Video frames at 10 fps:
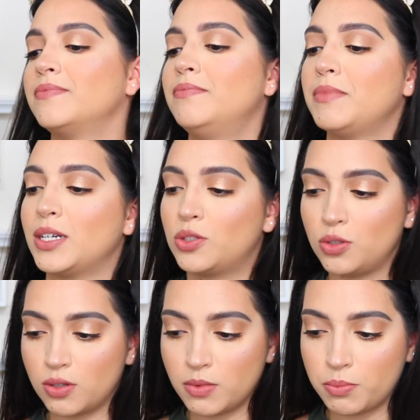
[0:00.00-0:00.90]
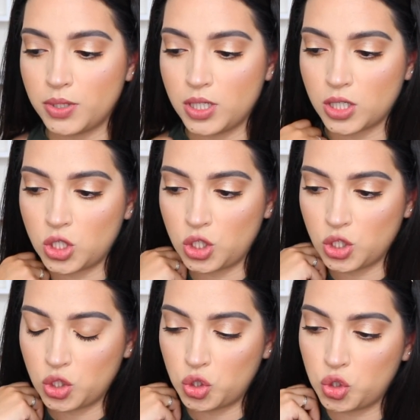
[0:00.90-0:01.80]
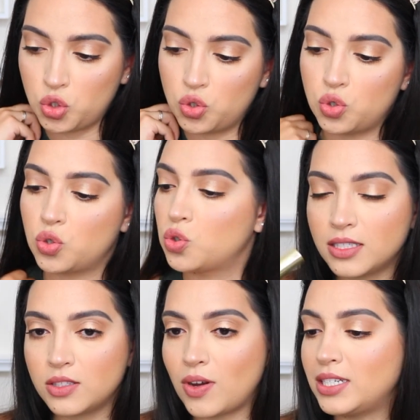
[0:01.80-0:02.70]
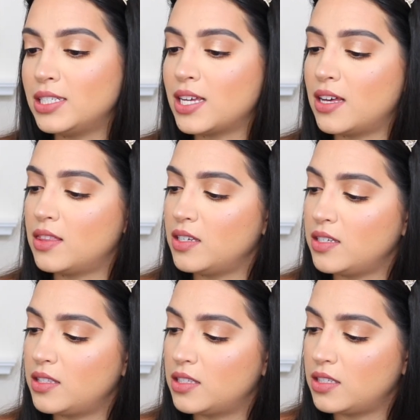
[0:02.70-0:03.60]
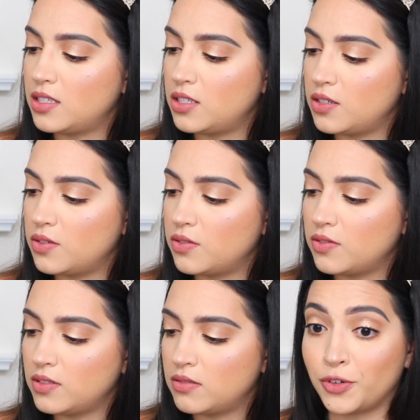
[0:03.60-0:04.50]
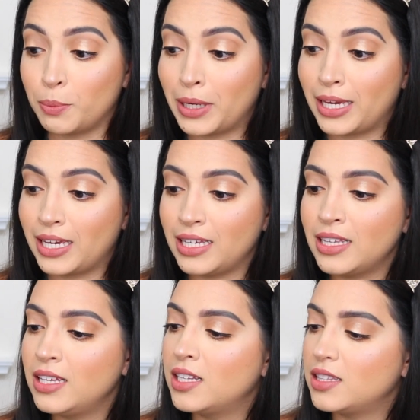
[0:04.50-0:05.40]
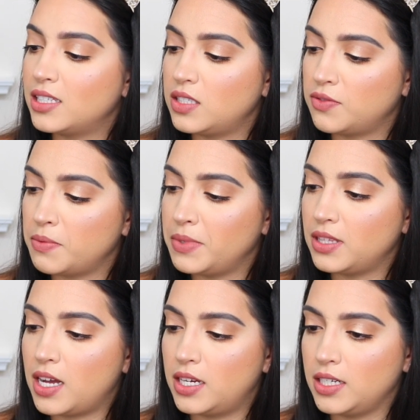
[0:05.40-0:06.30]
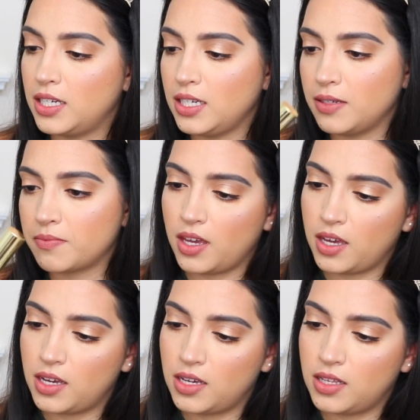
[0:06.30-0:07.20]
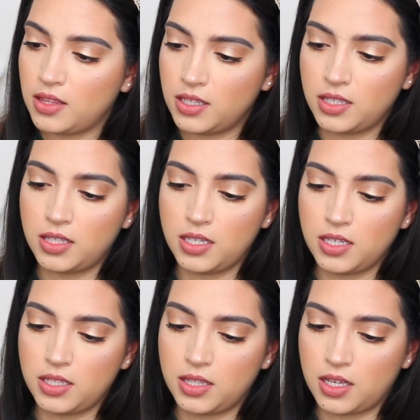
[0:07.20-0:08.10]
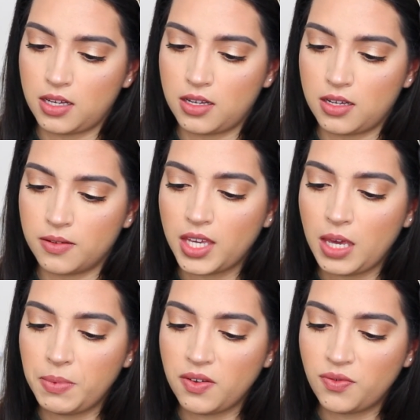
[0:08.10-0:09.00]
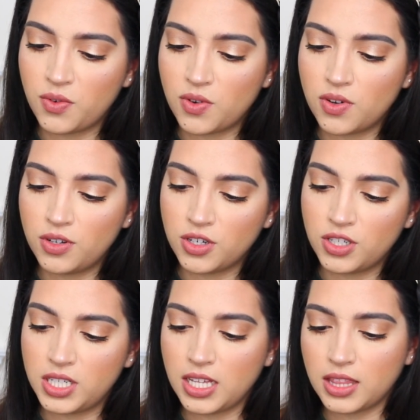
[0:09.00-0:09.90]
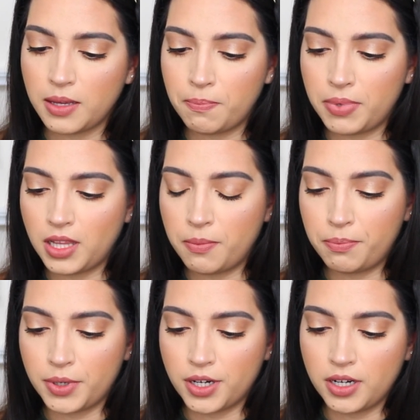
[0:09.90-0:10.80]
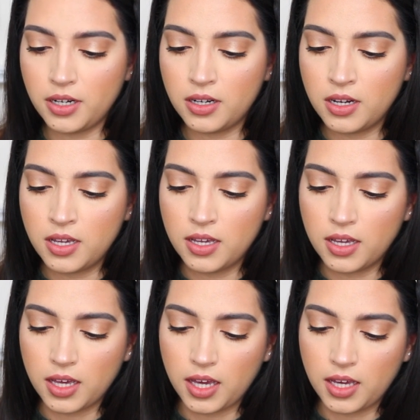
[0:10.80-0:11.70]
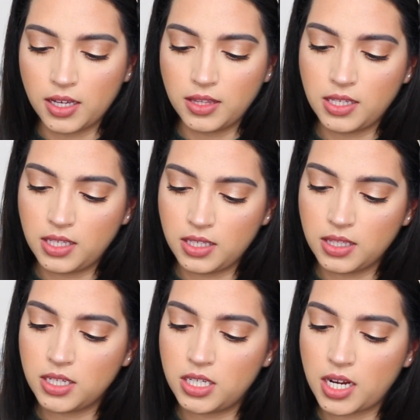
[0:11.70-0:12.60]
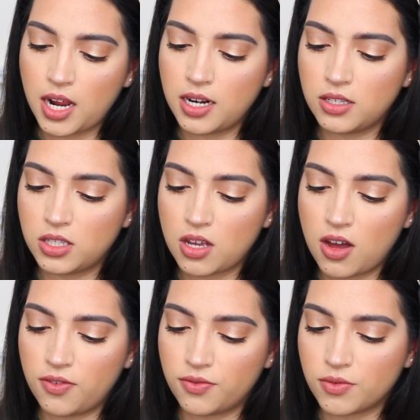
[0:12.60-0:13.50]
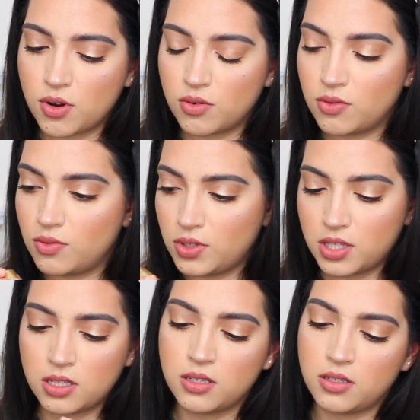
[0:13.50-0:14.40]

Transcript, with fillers: back to normal productions. So I just got this. This is new for me. This is from Milani, and this is the Keep It Full Nourishing Lip Plumper, and this is in the shade Soft Rose